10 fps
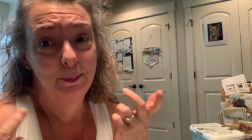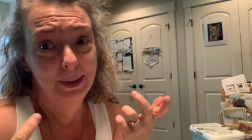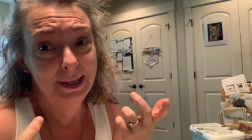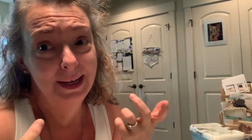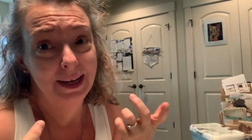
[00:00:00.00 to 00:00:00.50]

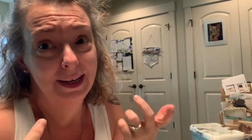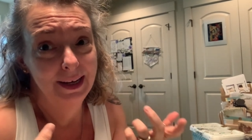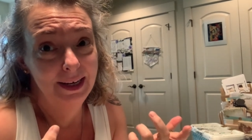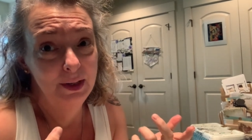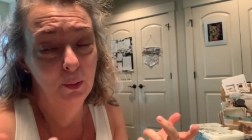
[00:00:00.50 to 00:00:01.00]
But yeah,
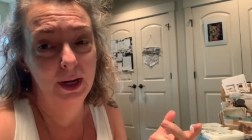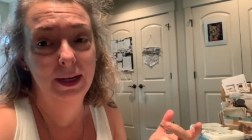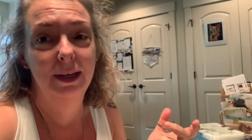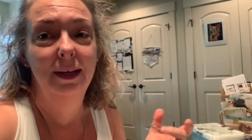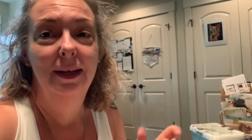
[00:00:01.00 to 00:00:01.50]

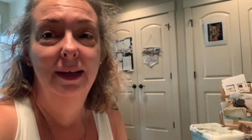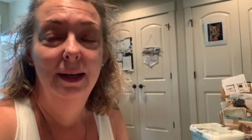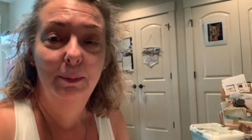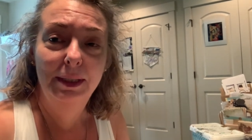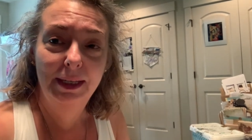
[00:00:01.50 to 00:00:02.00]
anyway,
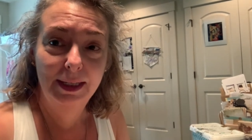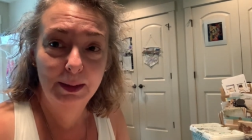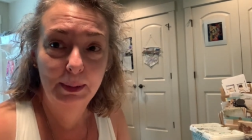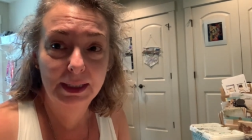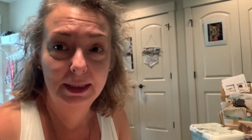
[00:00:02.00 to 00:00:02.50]
besides
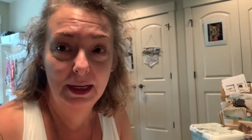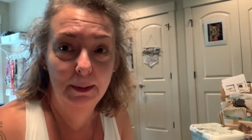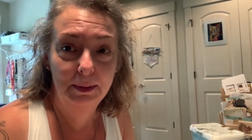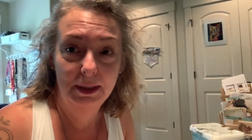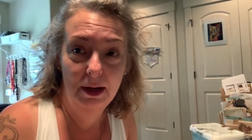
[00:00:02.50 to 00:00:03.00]
mixing
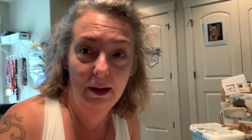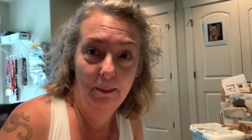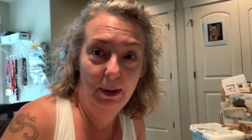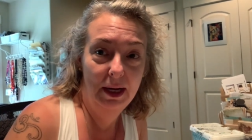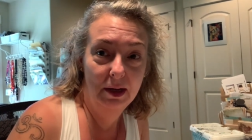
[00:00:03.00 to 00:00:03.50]
up some
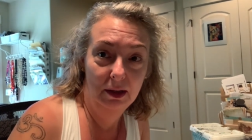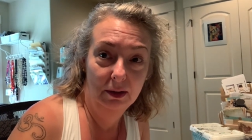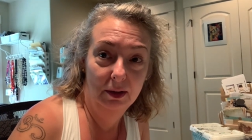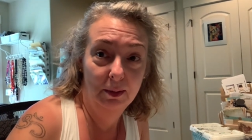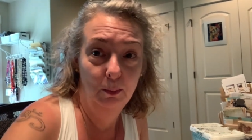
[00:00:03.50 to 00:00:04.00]
paint
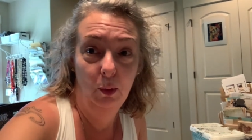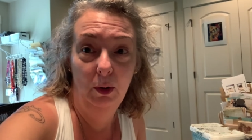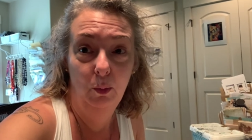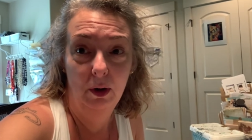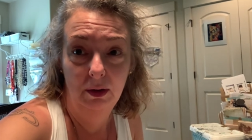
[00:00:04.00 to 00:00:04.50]
colors, and boy,
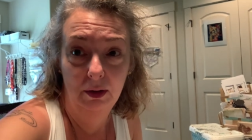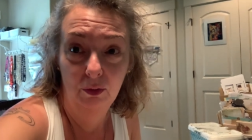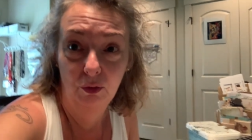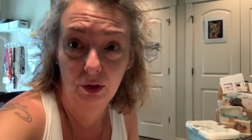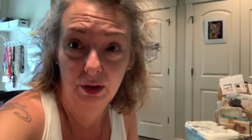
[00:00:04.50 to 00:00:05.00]
we're a little
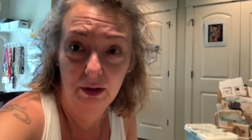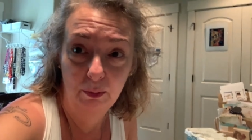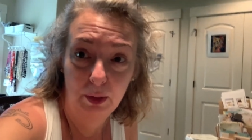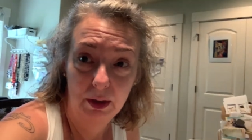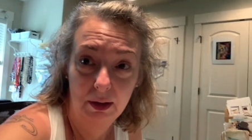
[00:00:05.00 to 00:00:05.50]
crooked, aren't
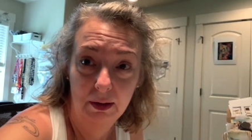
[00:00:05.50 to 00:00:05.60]
we?